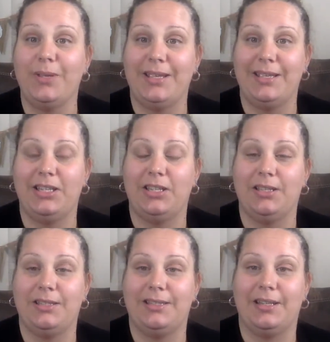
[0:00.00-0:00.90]
we
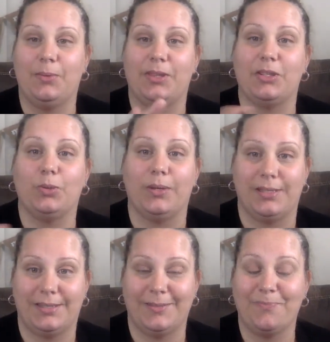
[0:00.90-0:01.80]
did it with a
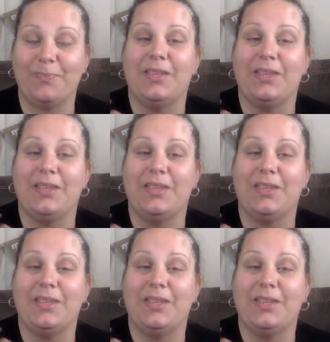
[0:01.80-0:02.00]
twist.